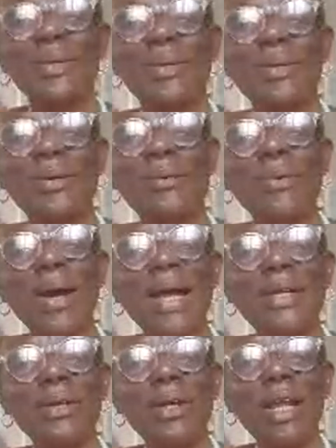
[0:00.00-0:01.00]
who
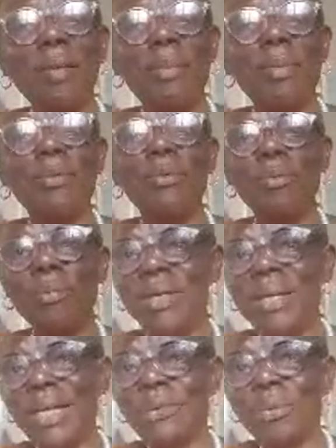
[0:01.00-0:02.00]
are the other people
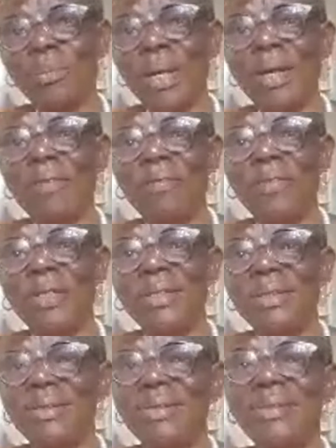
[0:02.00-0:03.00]
that will benefit?
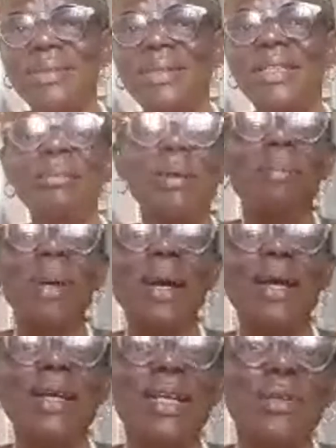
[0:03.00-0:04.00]

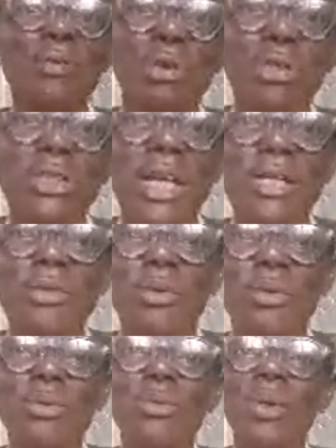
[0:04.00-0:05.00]
Remember, if you're trying to
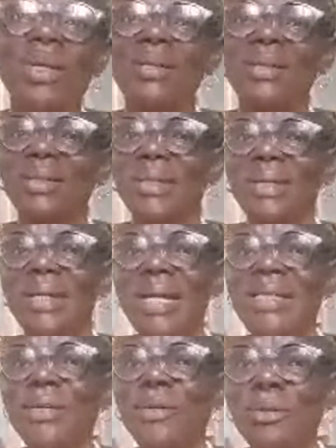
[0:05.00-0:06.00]
lose weight, that's
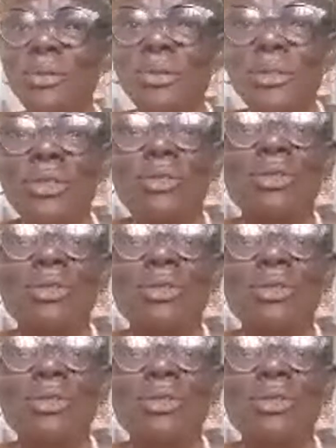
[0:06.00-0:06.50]
the good news